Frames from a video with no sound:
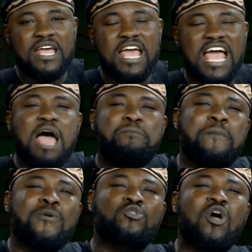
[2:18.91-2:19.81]
Uh,
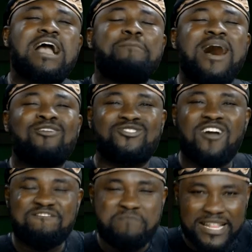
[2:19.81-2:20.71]
people talk about
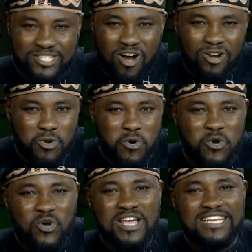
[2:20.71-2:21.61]
government, come
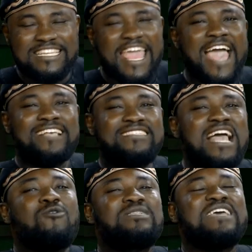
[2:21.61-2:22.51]
look, the
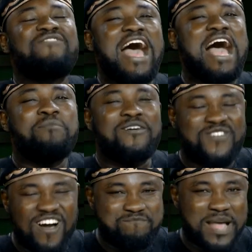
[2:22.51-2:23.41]
executive arm of
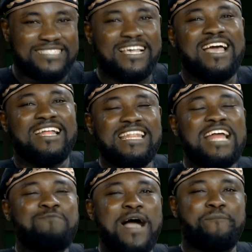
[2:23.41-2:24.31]
government,
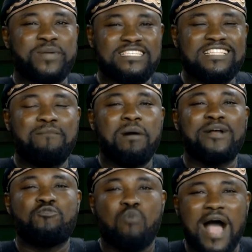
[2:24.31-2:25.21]
led by President
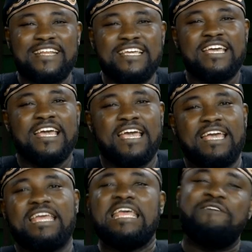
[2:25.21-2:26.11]
Muhammadu Buhari,
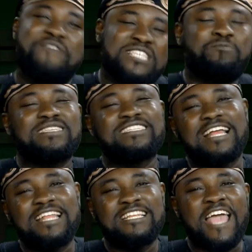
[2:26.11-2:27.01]
a vice president
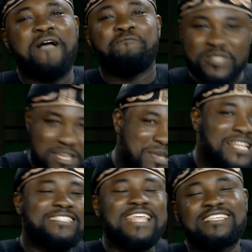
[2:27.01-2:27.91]
there, the
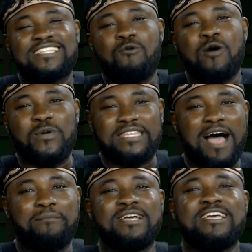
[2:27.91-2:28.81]
ministers, they work with them.